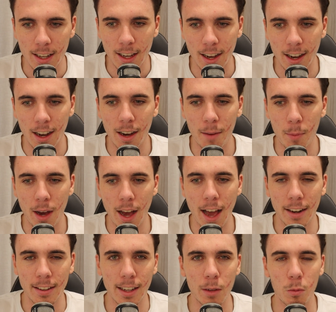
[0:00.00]
But
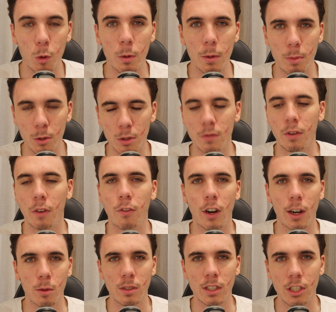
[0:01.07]
Adelaide will be pushing for
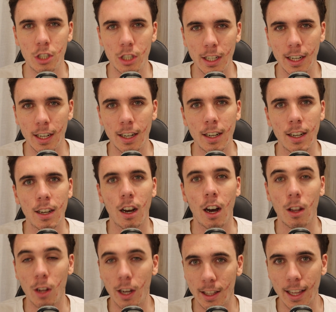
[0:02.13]
finals this year.
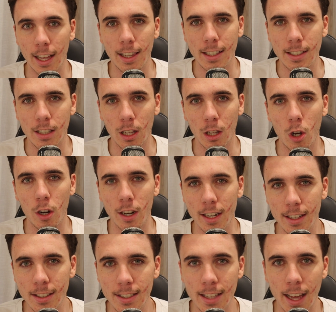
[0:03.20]
I like their list a lot. It
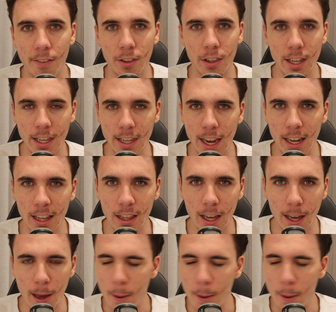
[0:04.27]
is definitely getting there.